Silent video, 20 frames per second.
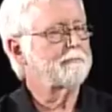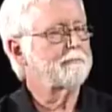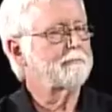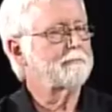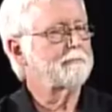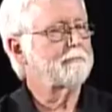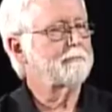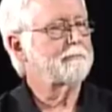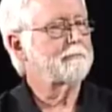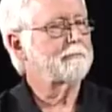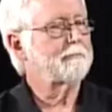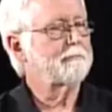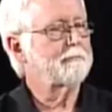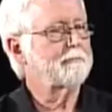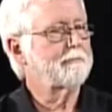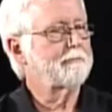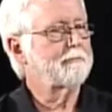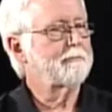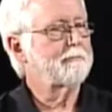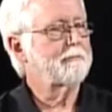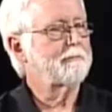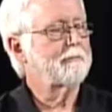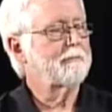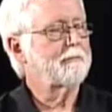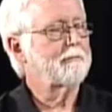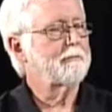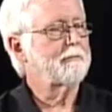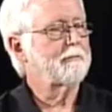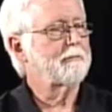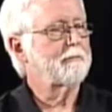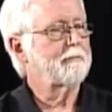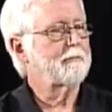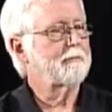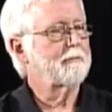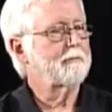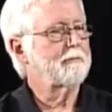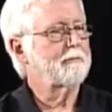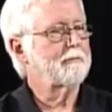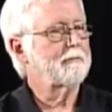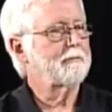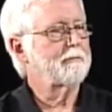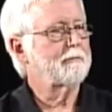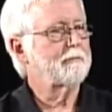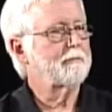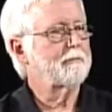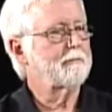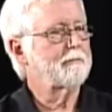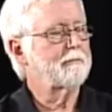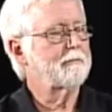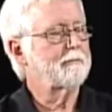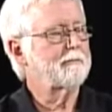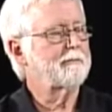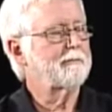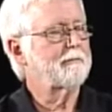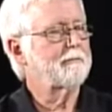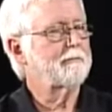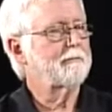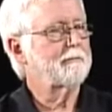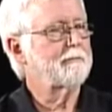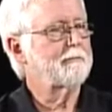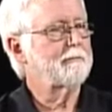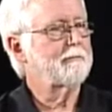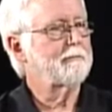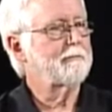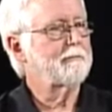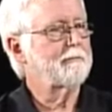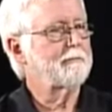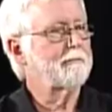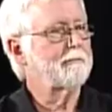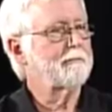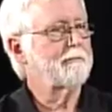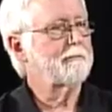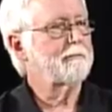This person isn't speaking.